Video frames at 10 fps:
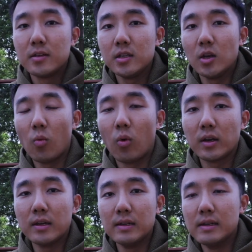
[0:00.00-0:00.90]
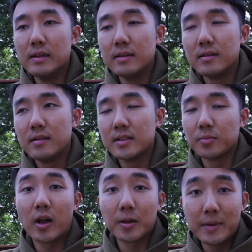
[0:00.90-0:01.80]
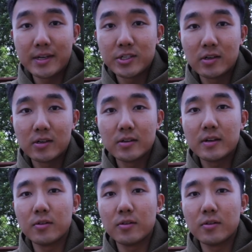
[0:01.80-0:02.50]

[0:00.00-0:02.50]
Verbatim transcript: you know, working in as a product manager